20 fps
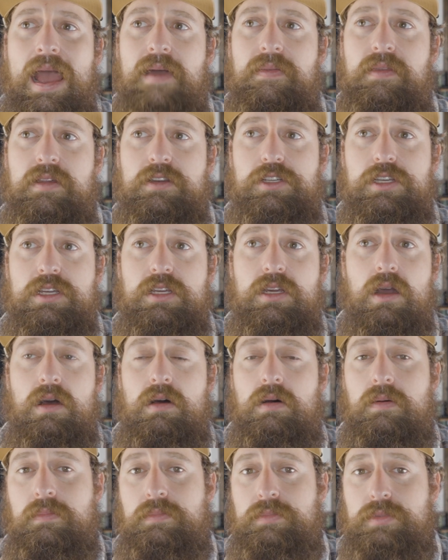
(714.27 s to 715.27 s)
And then she
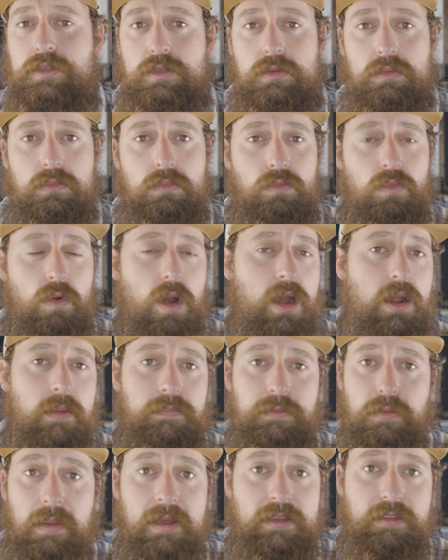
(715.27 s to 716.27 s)
comes right
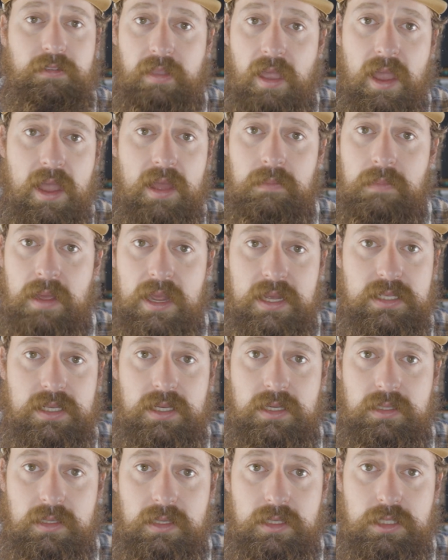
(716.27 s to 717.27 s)
up to my stand,
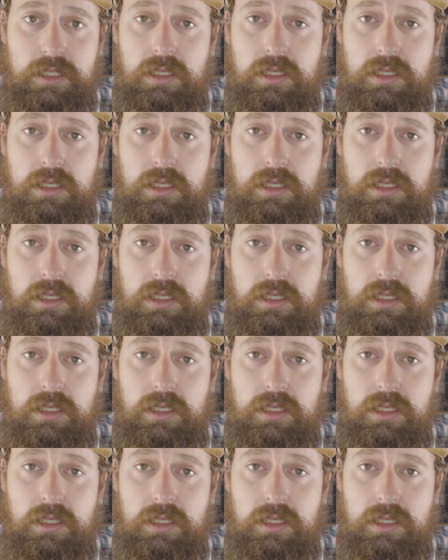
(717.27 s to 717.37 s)
basically.